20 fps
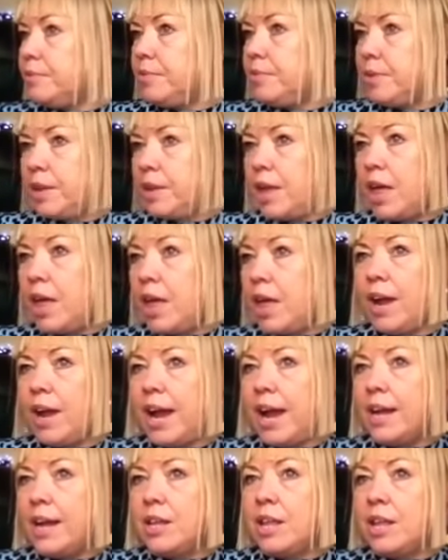And I
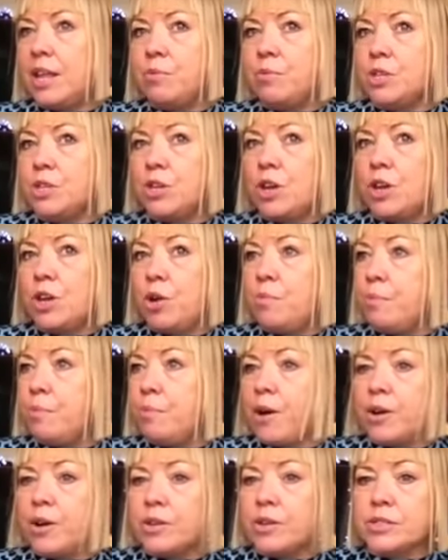had there was no
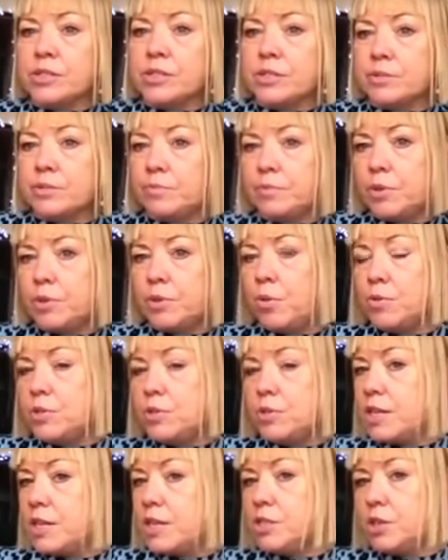bars. All I
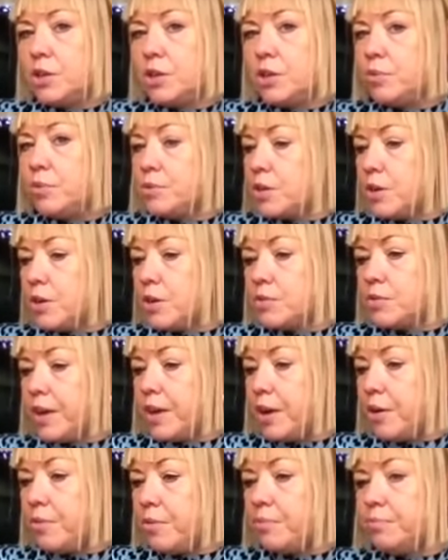had to do was ask for
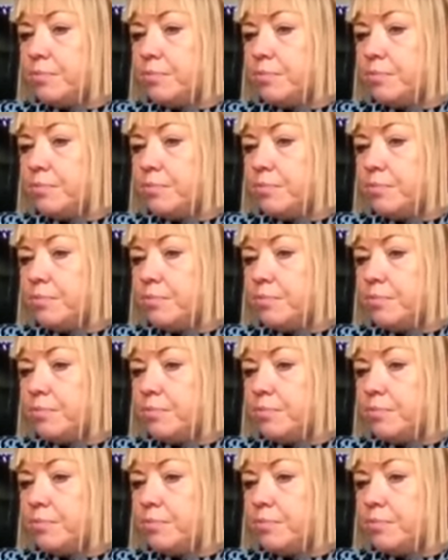help.